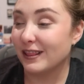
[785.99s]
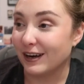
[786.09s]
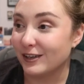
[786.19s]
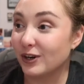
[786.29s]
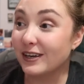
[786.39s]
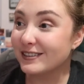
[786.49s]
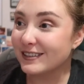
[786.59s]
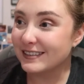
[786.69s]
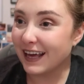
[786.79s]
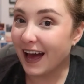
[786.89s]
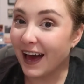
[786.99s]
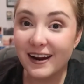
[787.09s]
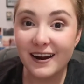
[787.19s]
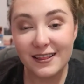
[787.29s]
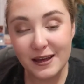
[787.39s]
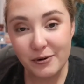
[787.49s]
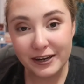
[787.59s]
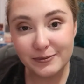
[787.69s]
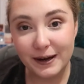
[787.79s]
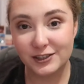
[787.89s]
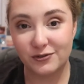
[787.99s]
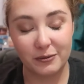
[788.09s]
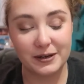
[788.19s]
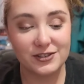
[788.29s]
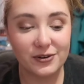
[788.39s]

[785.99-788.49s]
London Drugs because they had it and they price matched for me.